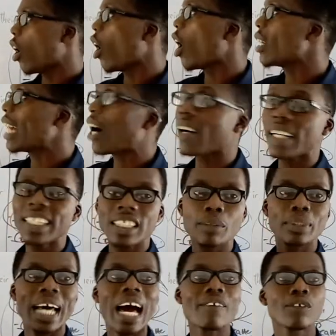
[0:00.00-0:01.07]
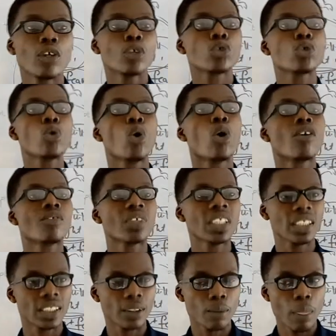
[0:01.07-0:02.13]
other organisms have two
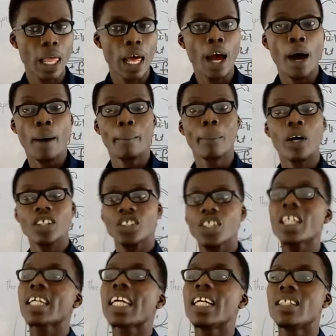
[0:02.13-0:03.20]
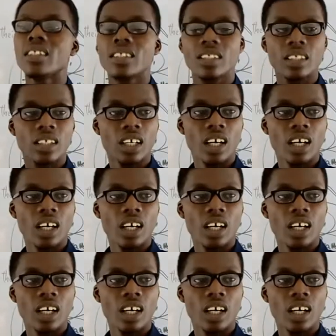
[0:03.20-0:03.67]
ovaries, but chickens,